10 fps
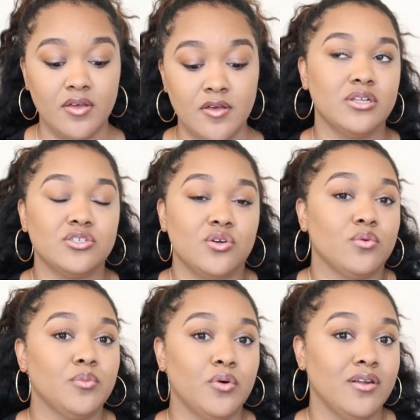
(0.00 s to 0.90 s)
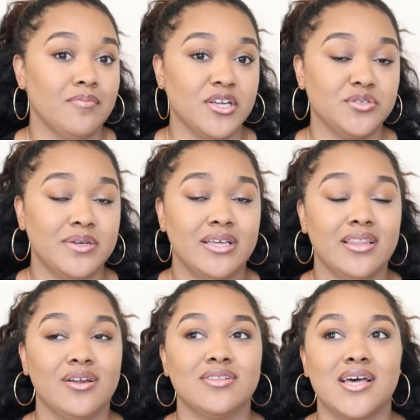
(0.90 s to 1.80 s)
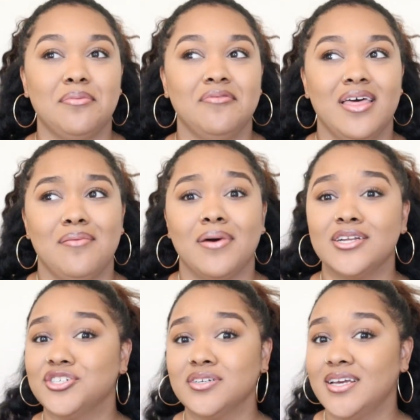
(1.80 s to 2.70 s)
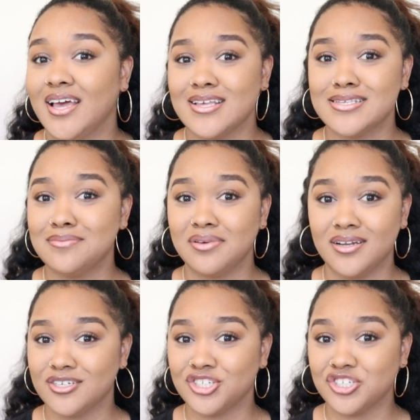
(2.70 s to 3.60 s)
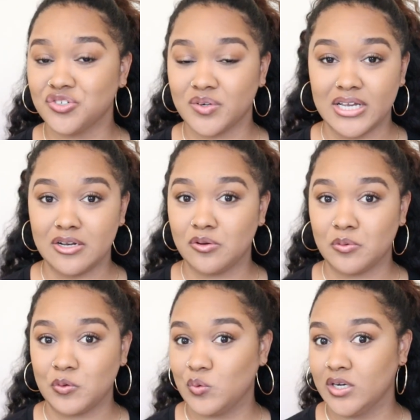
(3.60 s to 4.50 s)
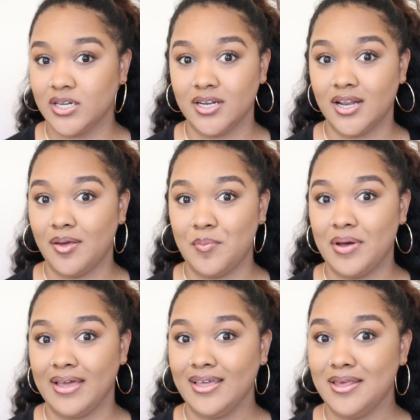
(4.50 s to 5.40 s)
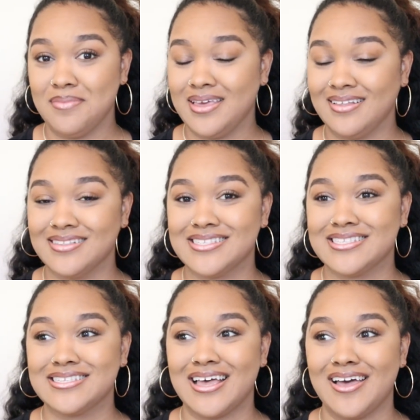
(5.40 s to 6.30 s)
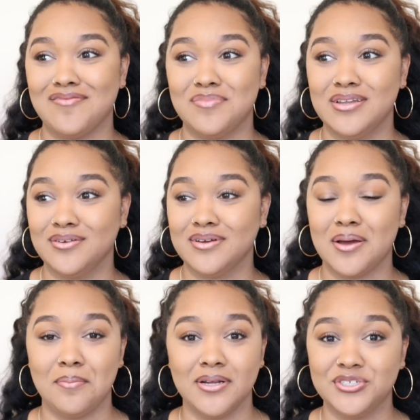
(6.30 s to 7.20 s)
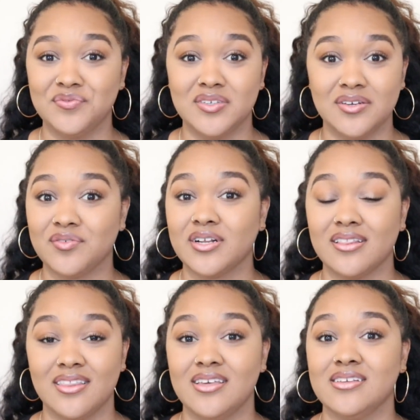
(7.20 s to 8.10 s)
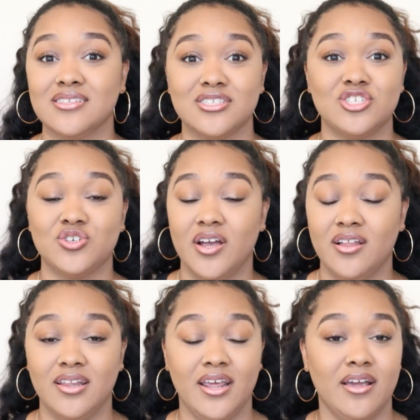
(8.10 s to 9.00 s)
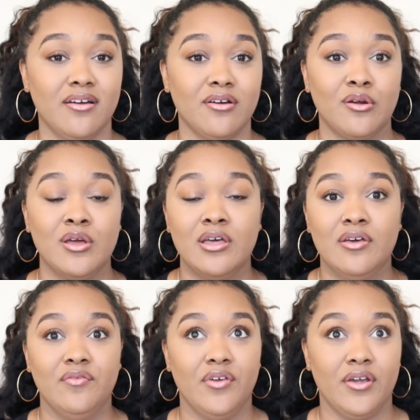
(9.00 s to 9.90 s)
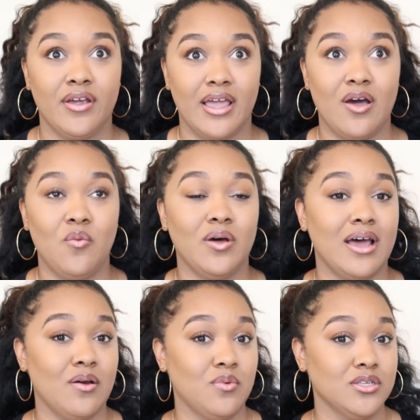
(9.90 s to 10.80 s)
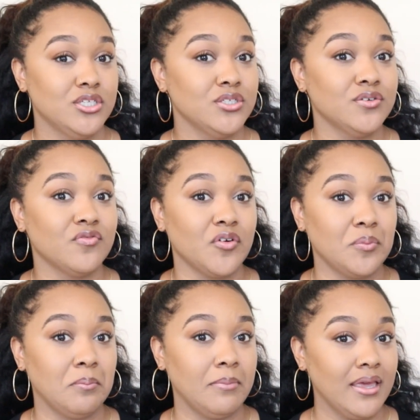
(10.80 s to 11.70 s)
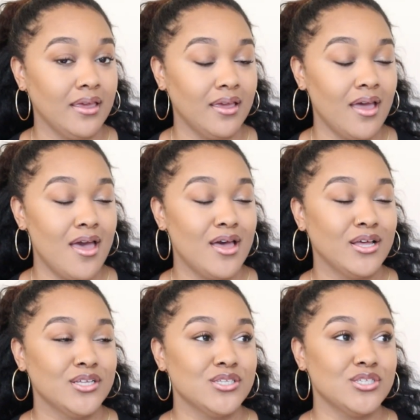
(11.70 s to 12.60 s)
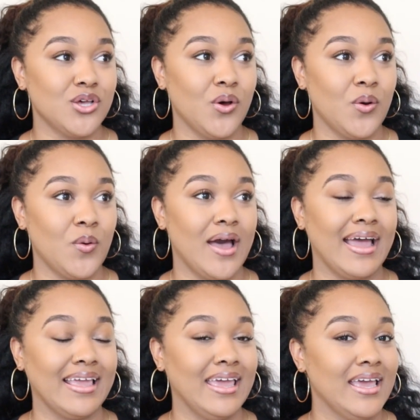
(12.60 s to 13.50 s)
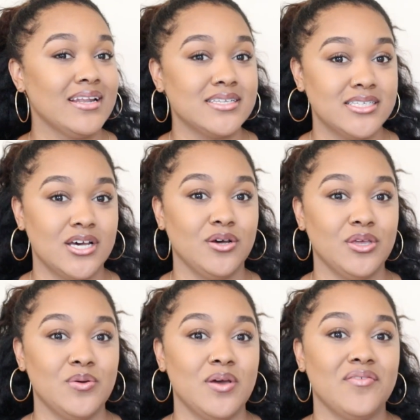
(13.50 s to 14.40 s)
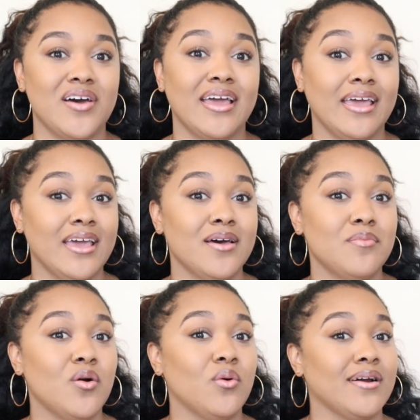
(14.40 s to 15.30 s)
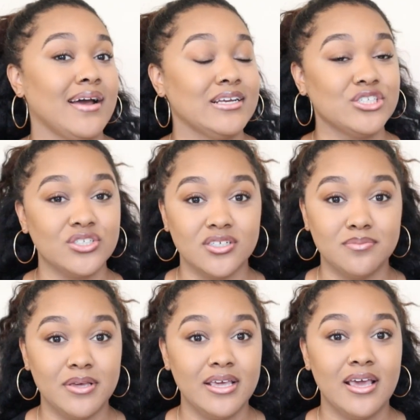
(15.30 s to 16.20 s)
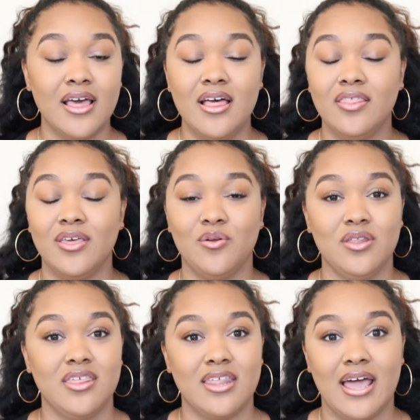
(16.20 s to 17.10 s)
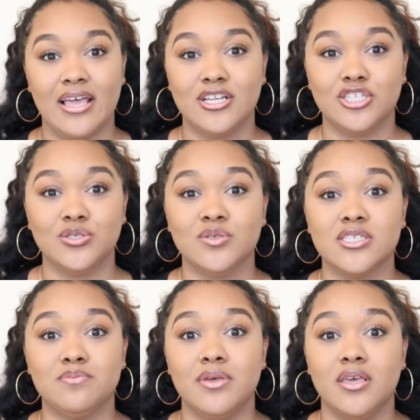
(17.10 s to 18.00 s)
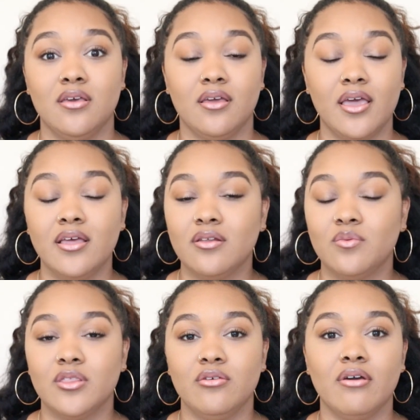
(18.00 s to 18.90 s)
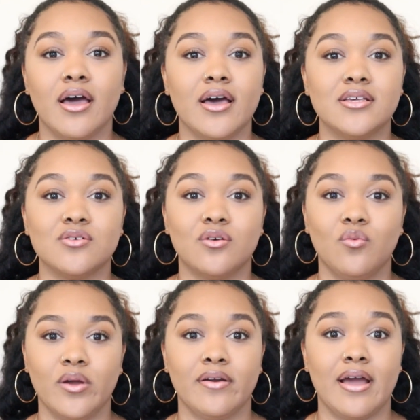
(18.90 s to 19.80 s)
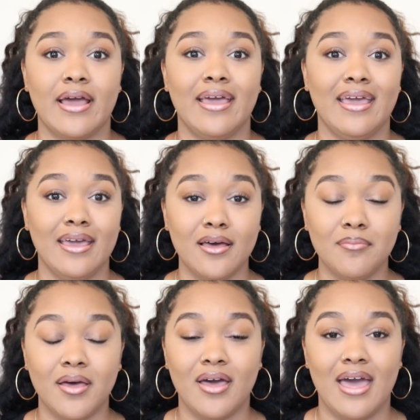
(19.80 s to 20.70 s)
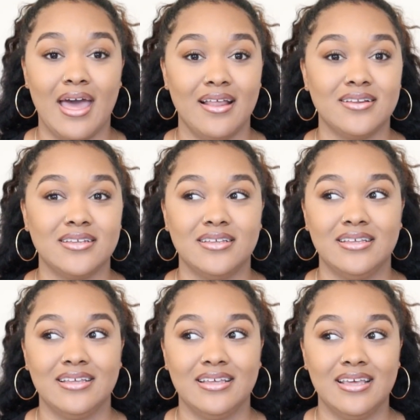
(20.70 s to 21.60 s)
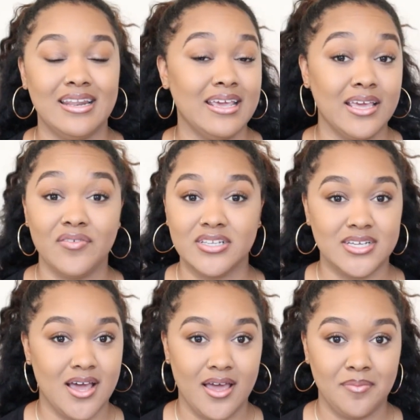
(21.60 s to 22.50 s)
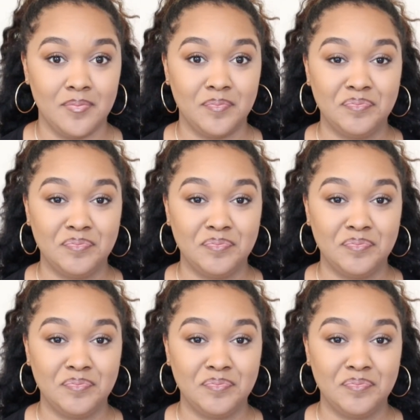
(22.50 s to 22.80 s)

There's no real point of measurement. And then on top of that, my journey hasn't been a straight one by any means. I've been doing a bunch of different things, trial and error, figuring out what I want to do for me. So I can't tell you if I am where I should be. The only thing that I can do is be candid with you guys on where I am at any given time.